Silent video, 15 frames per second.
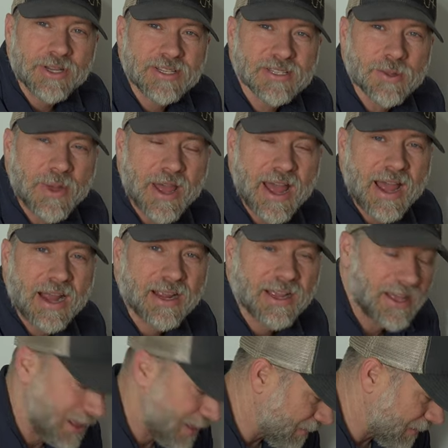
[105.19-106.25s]
is the
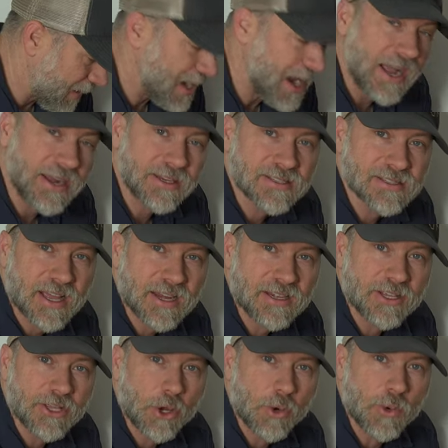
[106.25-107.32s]
pack that I decided
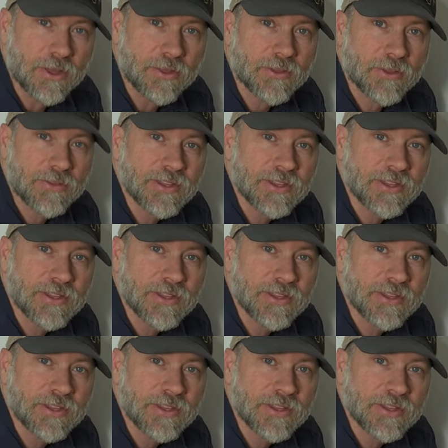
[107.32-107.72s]
to go with.